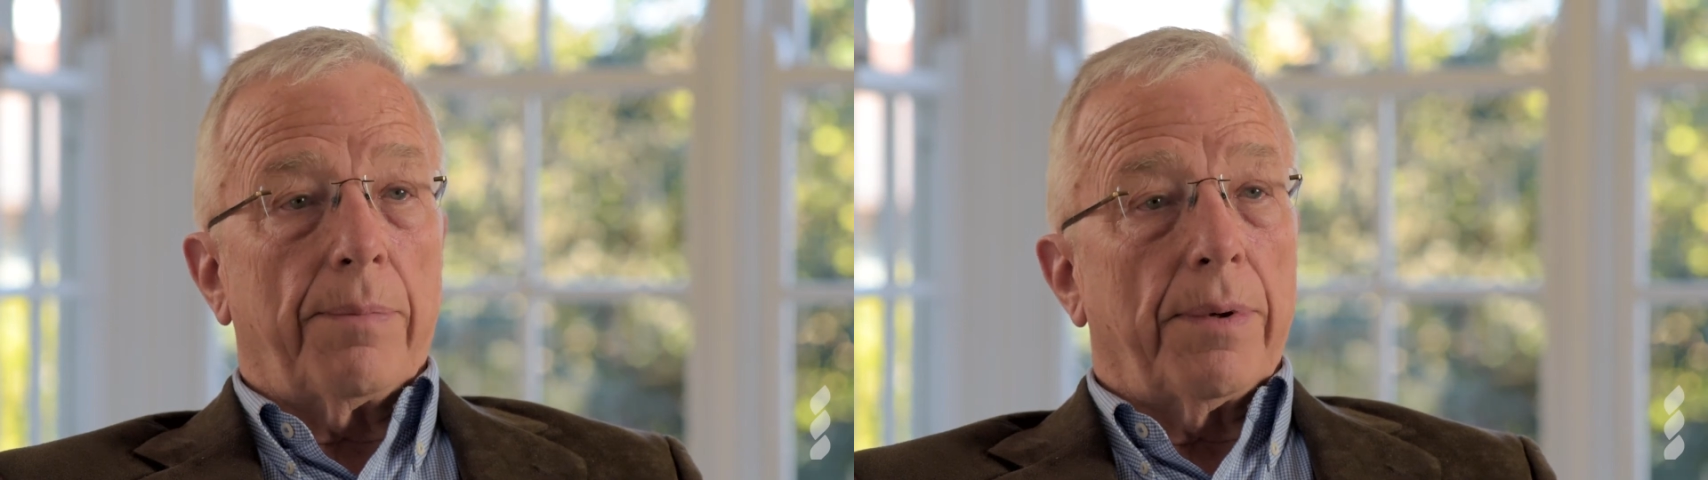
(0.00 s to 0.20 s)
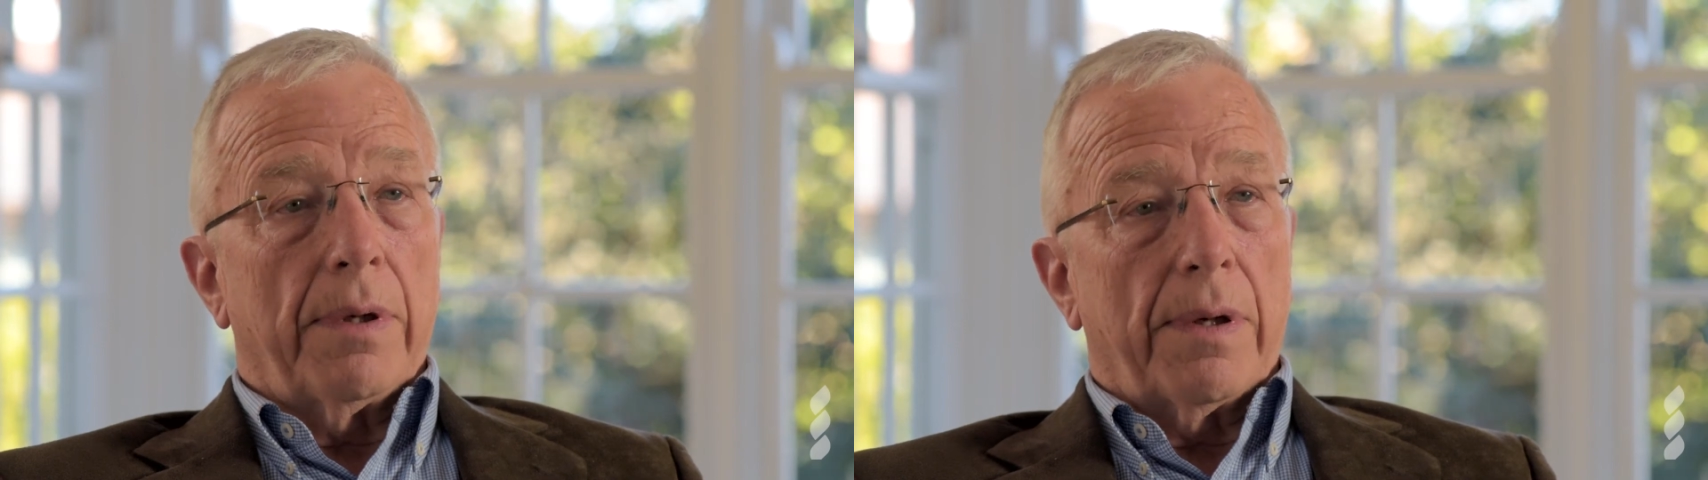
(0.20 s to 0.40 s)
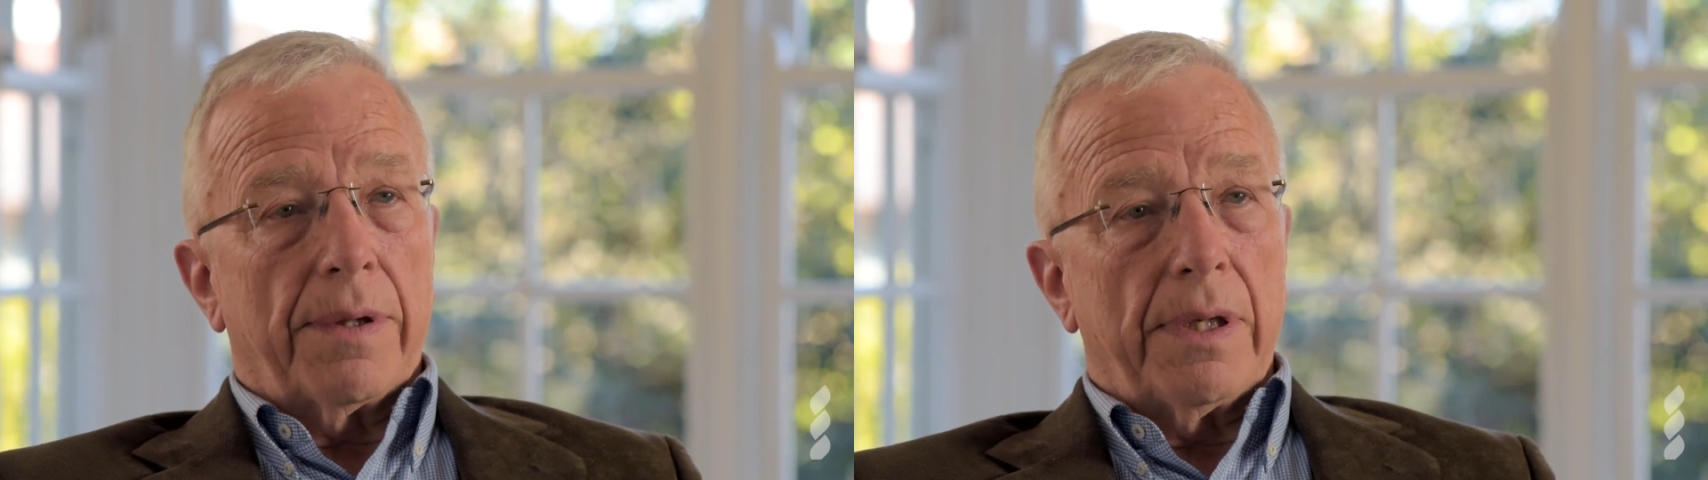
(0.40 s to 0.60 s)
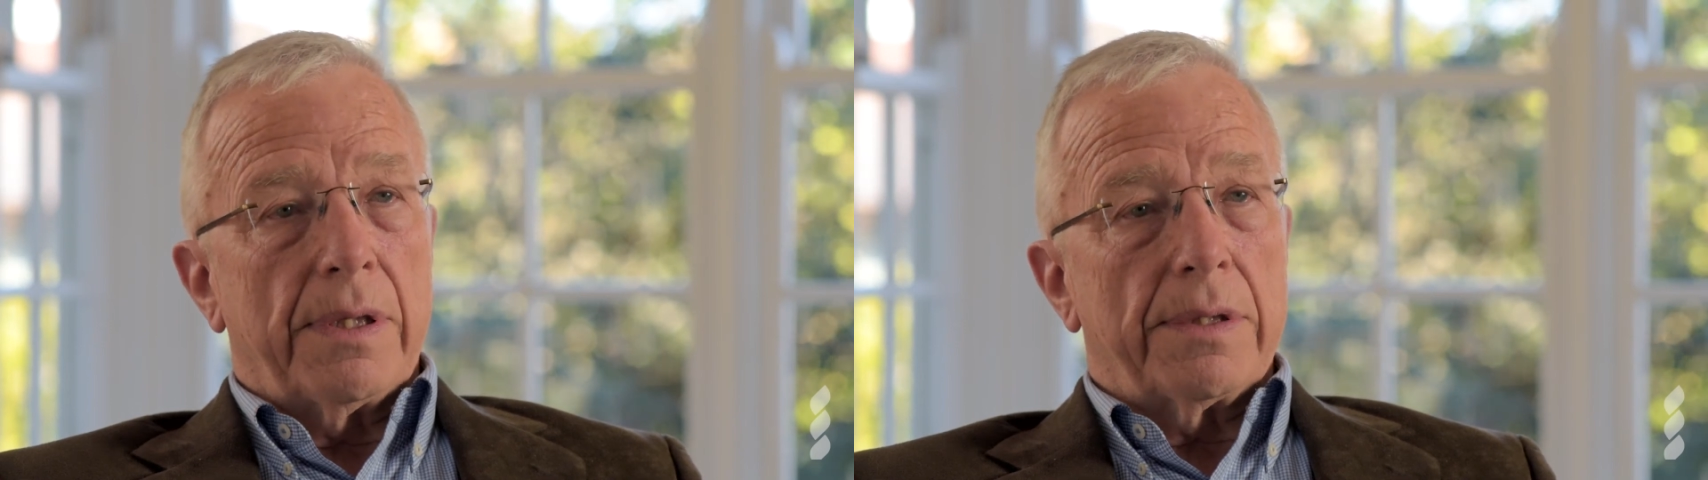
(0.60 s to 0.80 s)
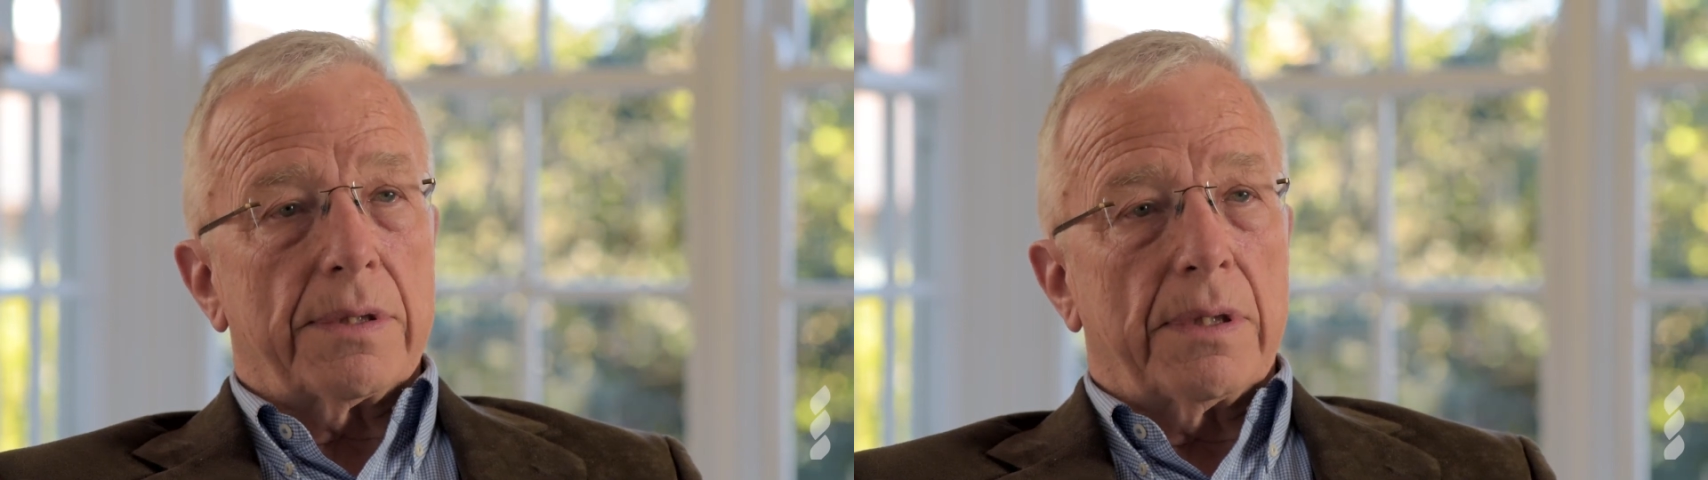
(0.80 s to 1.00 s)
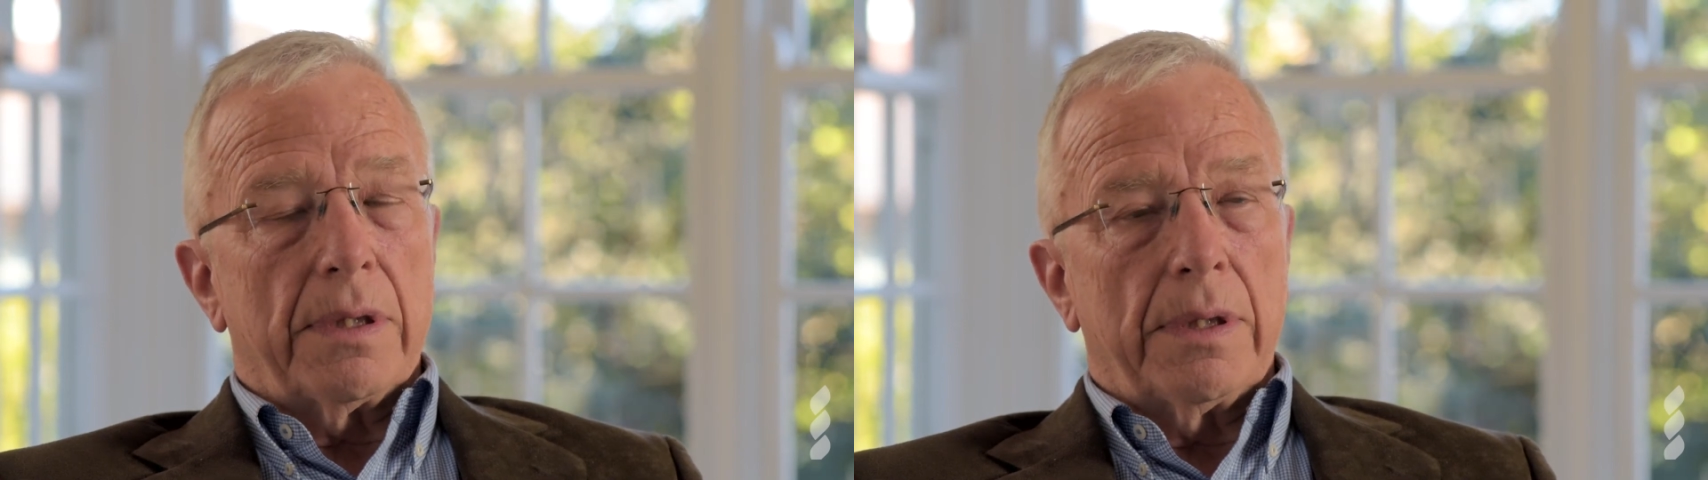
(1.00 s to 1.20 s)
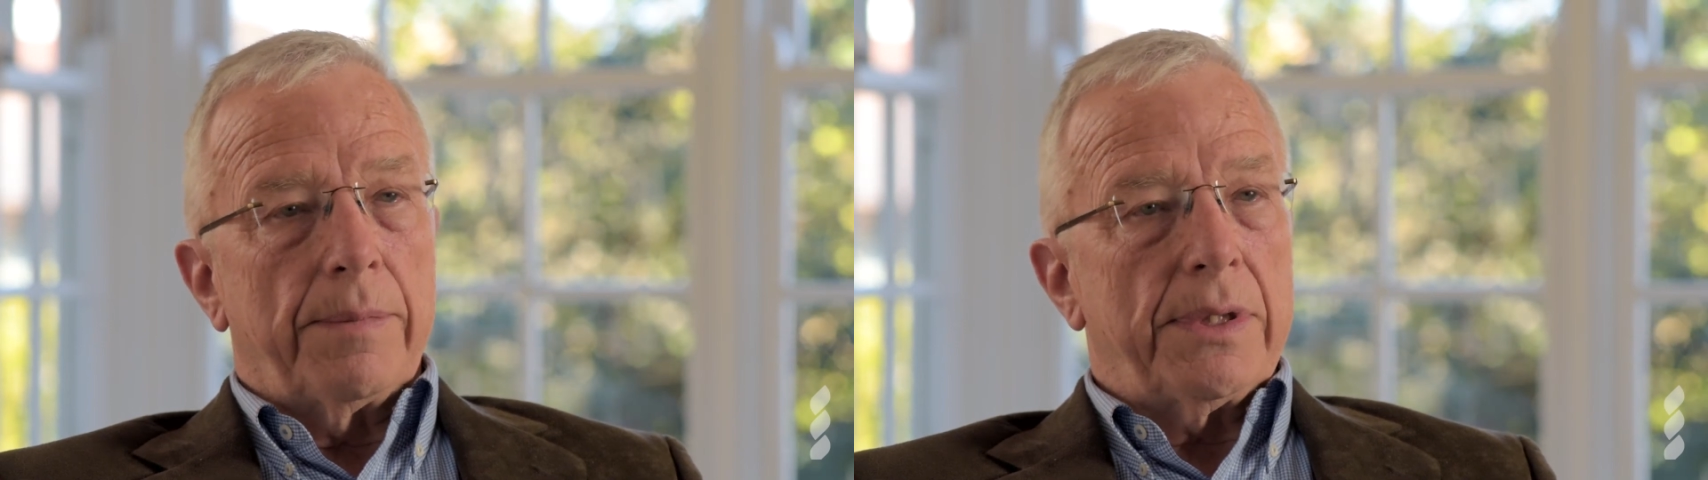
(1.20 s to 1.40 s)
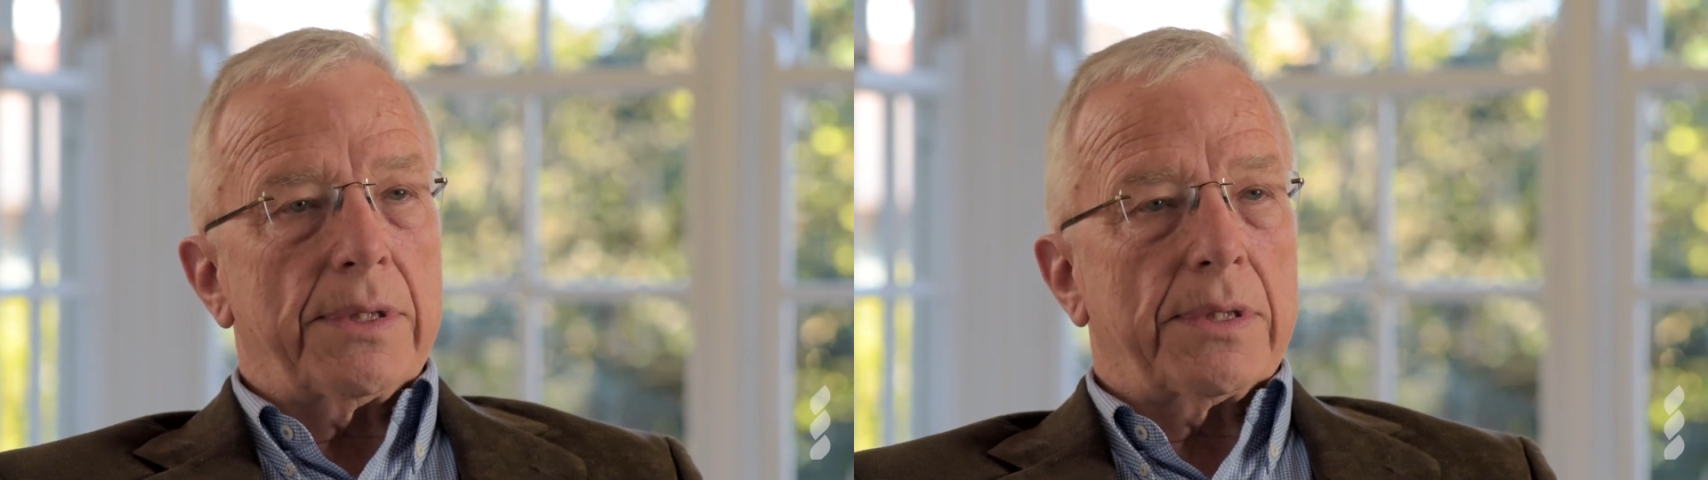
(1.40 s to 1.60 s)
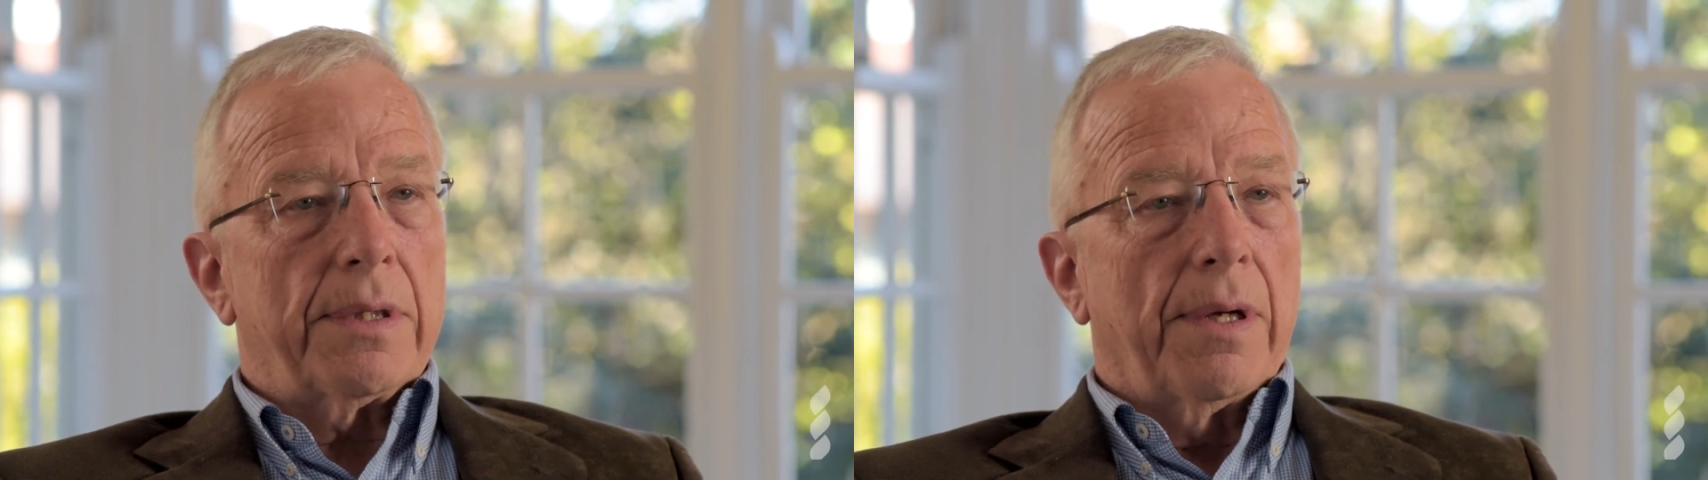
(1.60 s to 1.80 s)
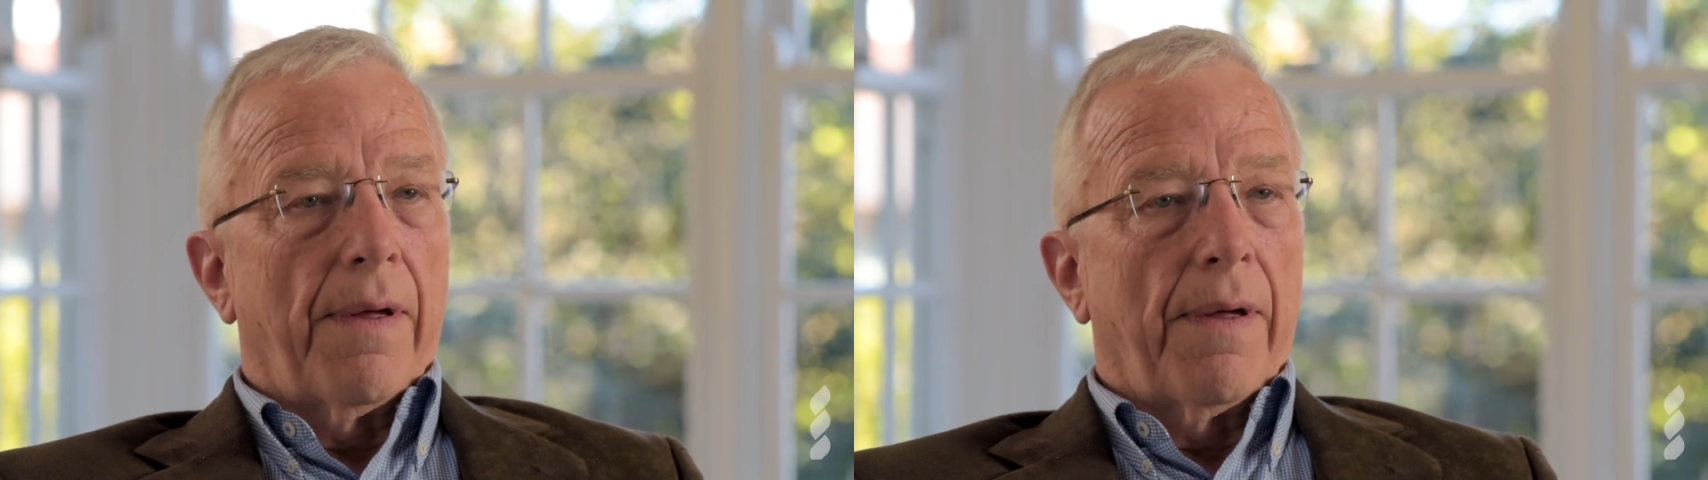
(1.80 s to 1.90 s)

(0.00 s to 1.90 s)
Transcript: up a lot of things that I missed,